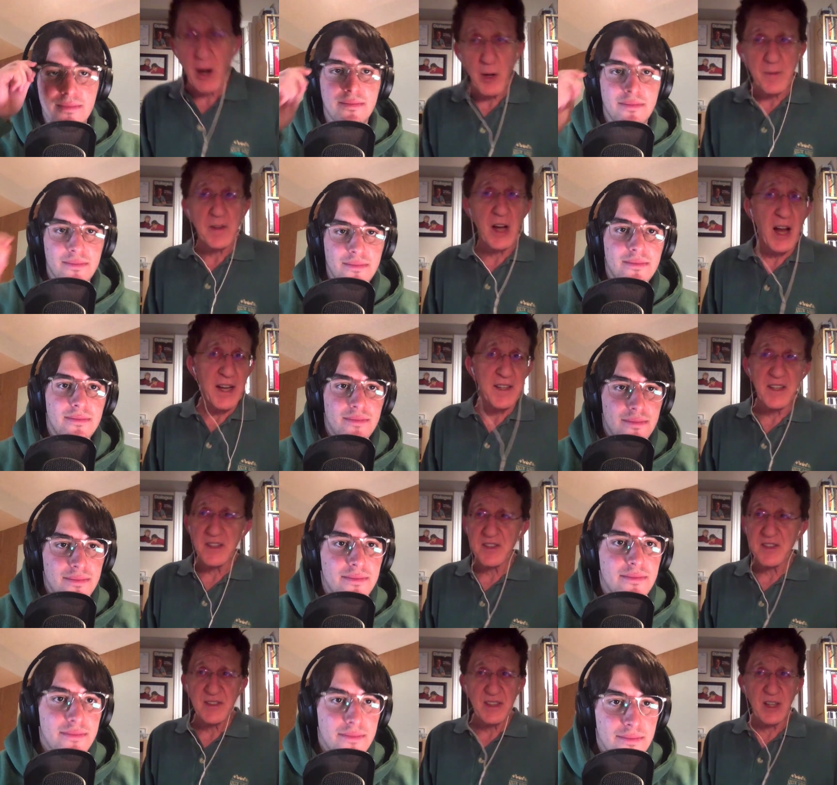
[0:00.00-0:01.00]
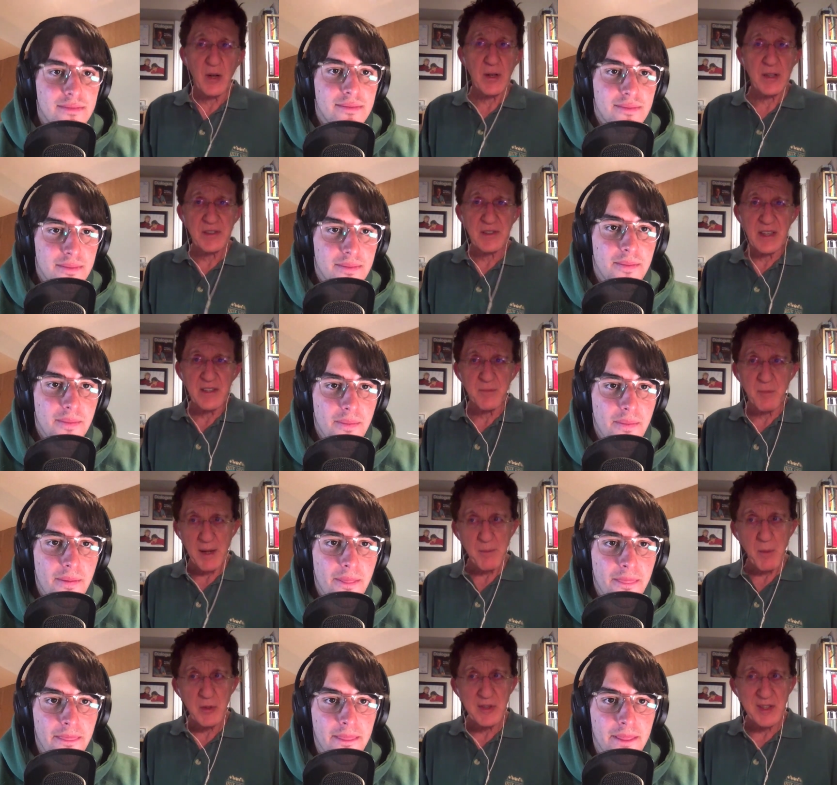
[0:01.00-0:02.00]
Speaker 1: of Kindness, you know, is my
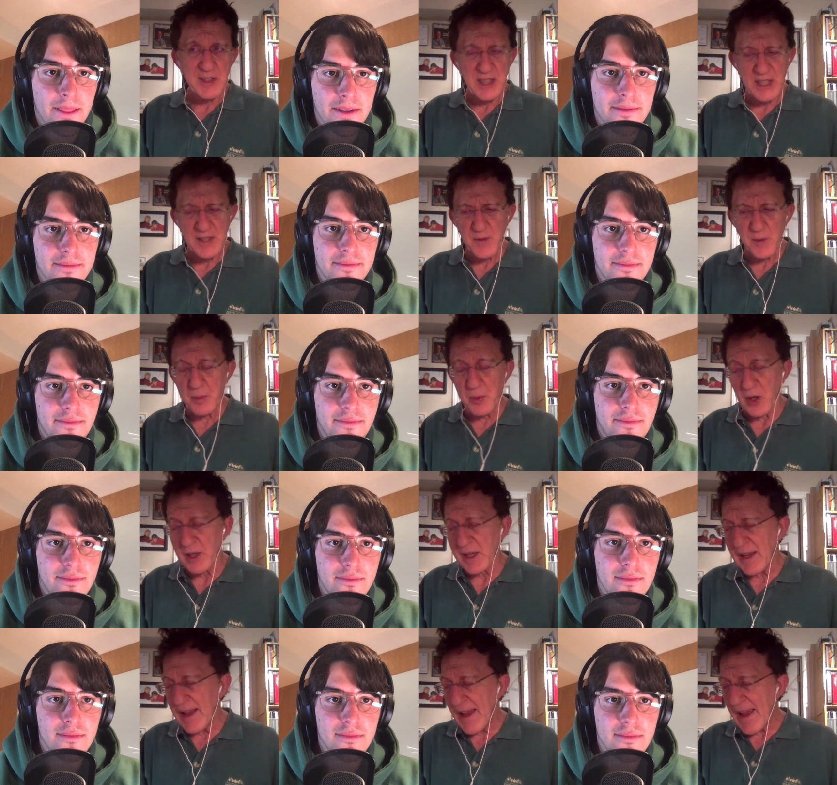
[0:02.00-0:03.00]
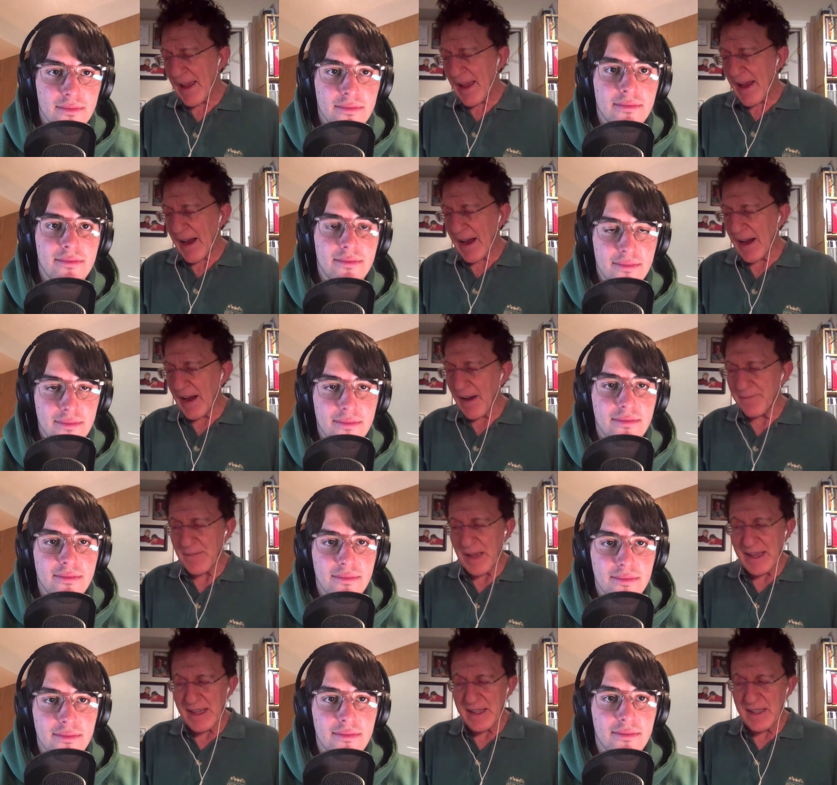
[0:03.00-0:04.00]
most successful book.
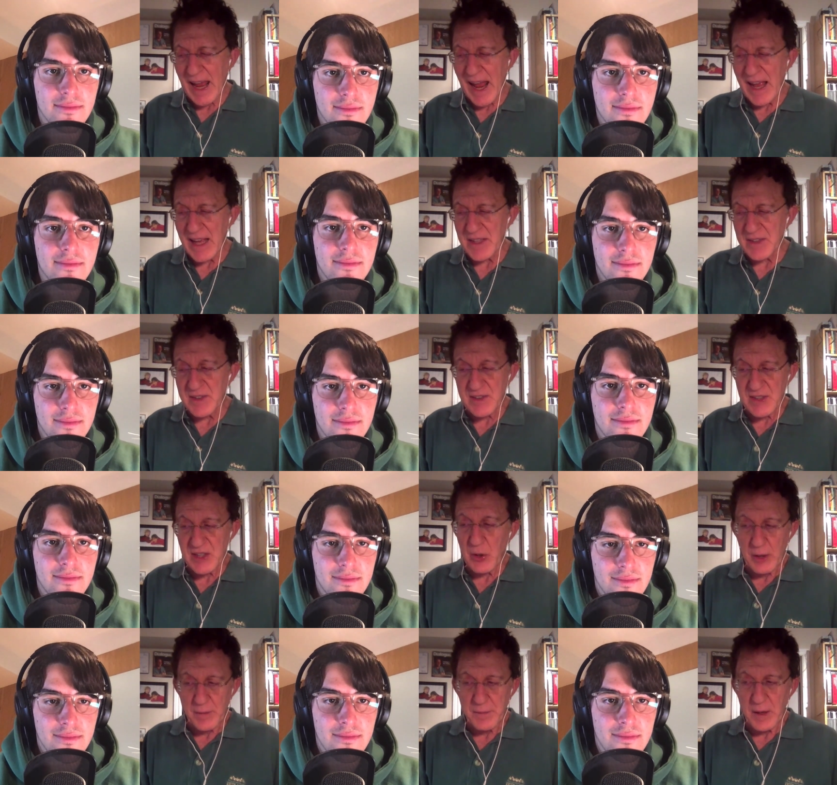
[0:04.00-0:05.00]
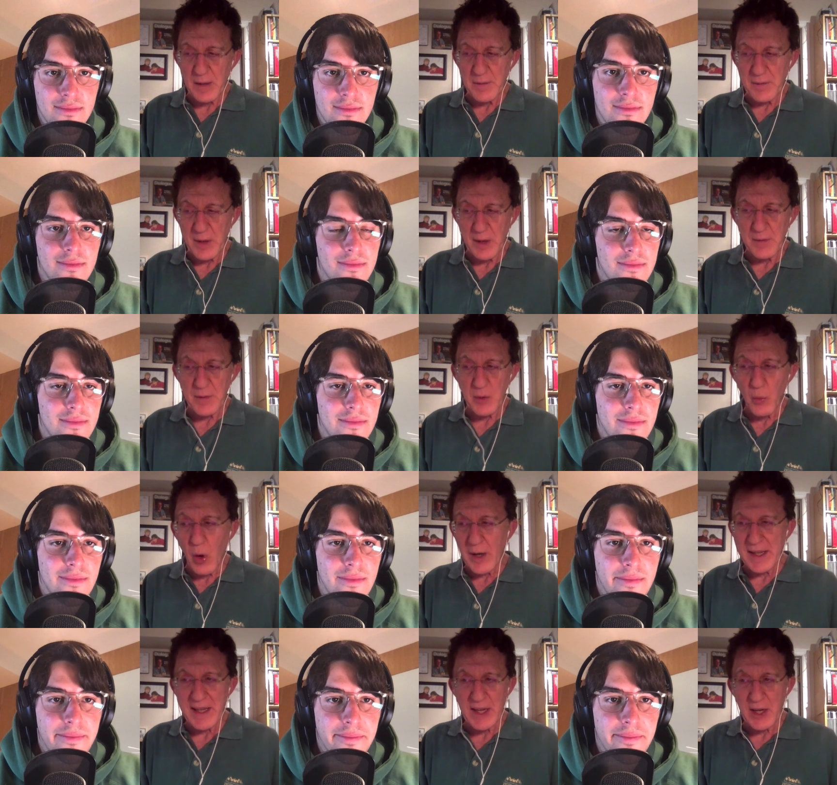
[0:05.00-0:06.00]
It has, you know, if you want to
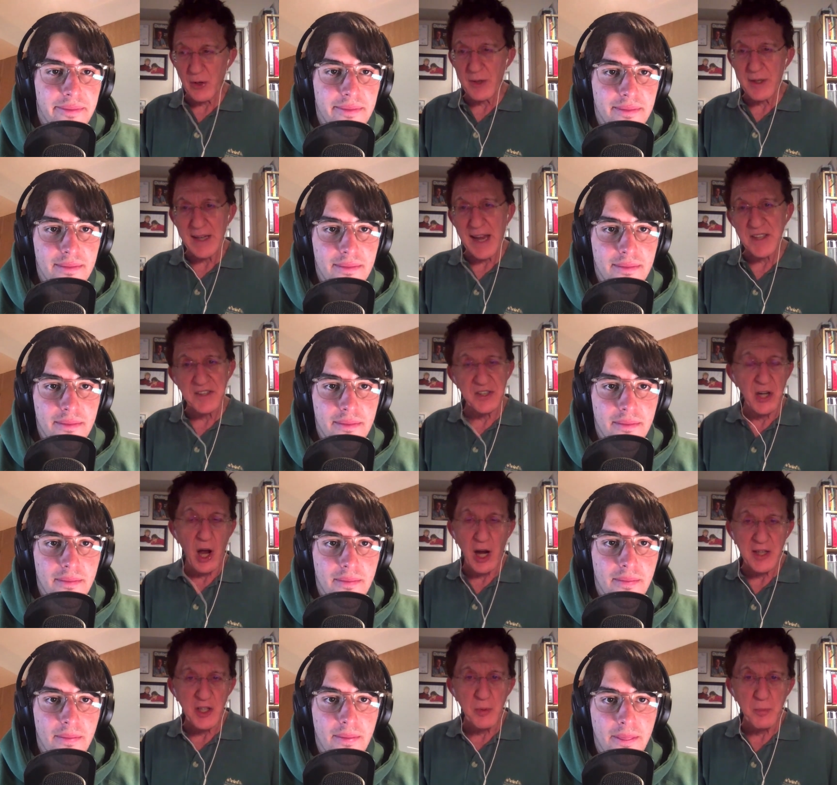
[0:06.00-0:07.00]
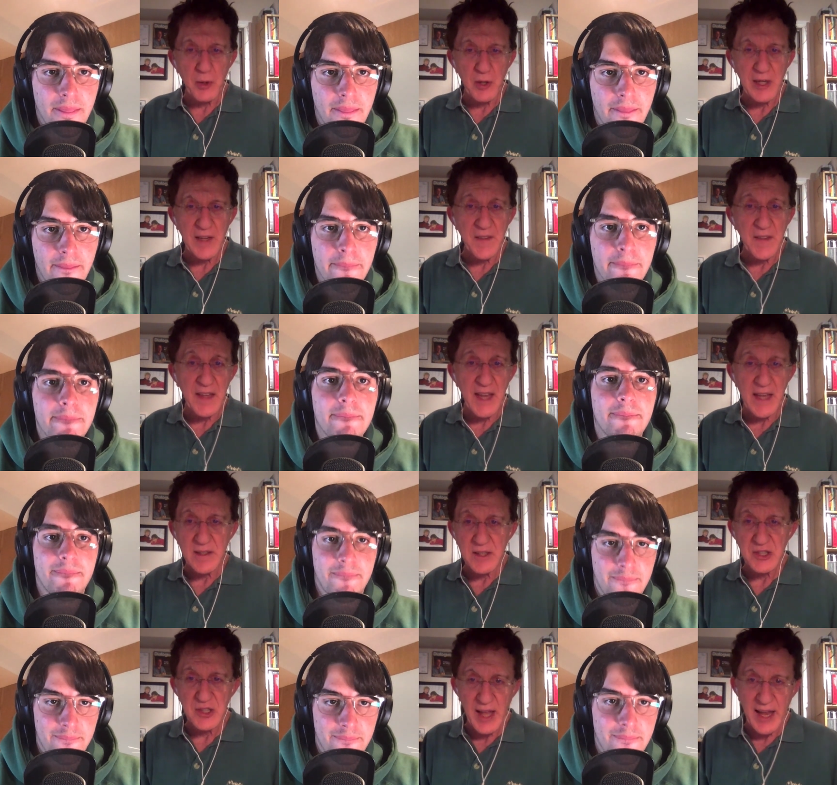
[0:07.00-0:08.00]
hear it as an audiobook in the English
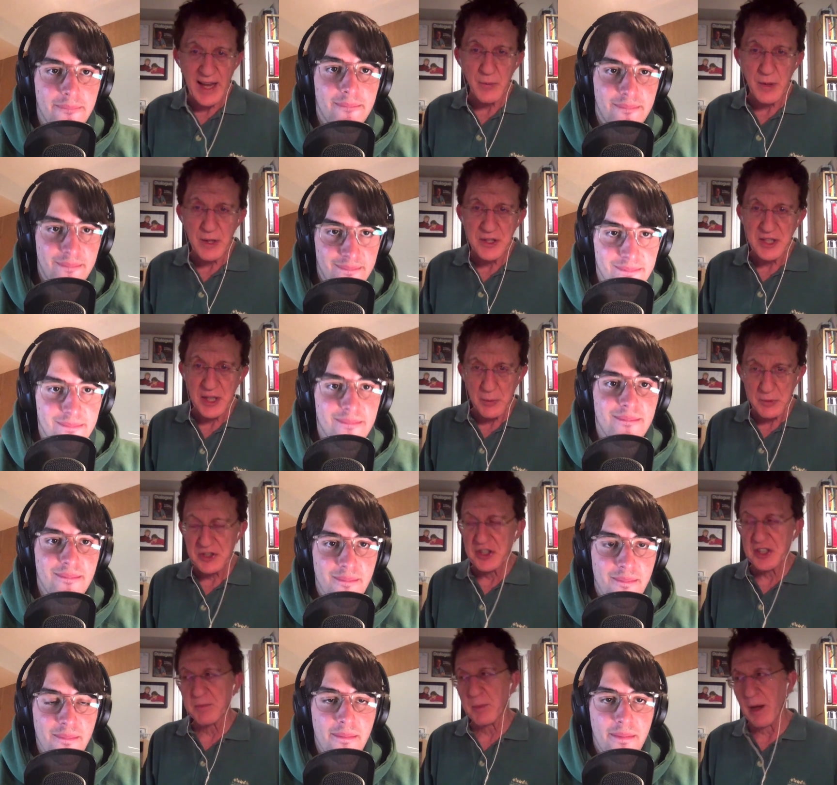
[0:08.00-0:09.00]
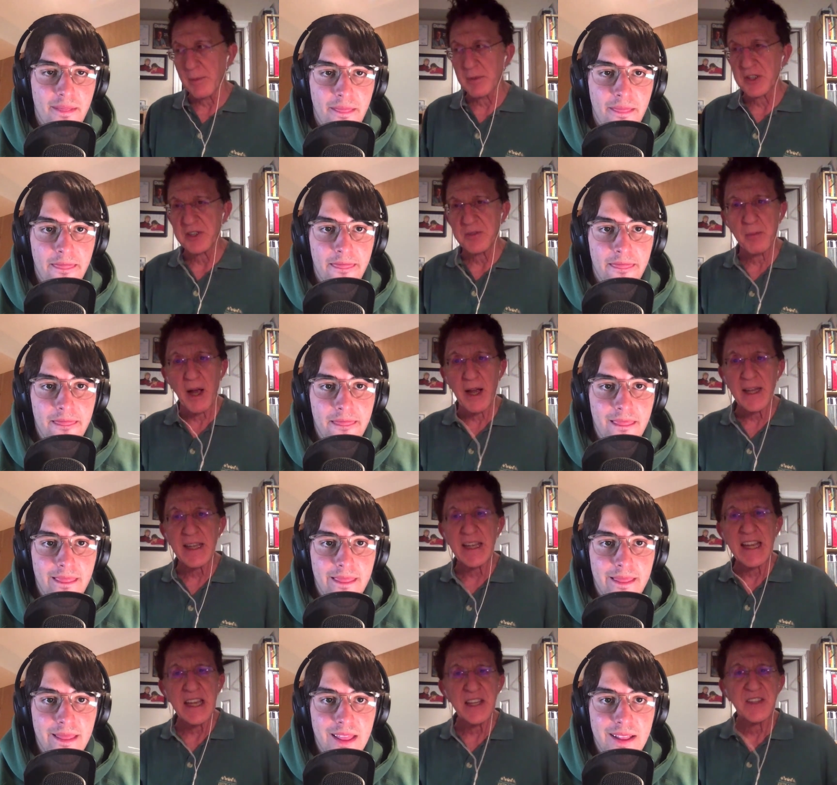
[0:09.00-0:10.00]
language, it was just published by
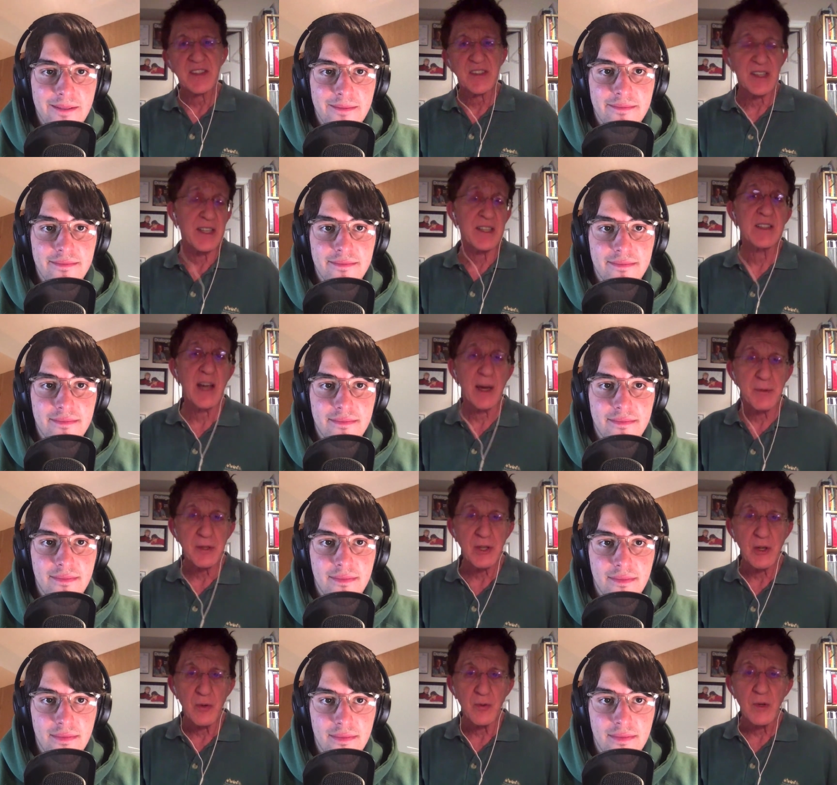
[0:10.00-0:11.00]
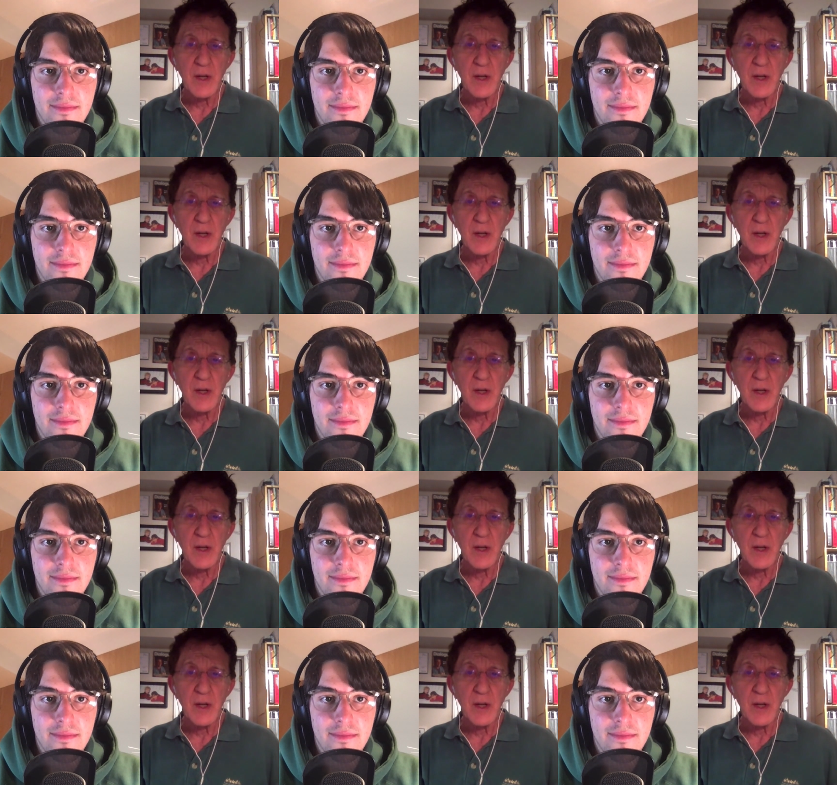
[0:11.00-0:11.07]
ECW